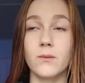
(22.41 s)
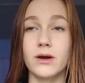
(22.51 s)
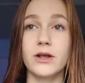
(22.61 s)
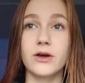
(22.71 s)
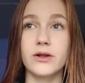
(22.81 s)
We're
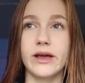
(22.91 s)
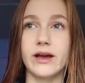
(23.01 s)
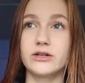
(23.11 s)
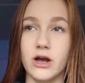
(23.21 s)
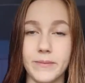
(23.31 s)
gonna go to like
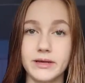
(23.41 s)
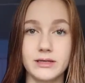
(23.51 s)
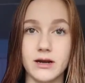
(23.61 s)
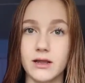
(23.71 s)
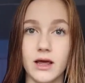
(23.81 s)
a shopping
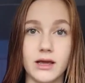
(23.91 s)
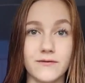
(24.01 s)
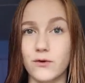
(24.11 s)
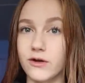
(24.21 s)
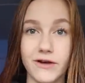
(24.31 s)
center
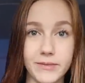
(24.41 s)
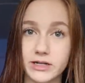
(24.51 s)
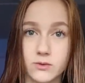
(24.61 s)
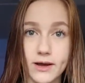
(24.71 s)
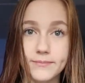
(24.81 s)
like 45
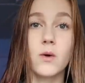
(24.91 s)
minutes away.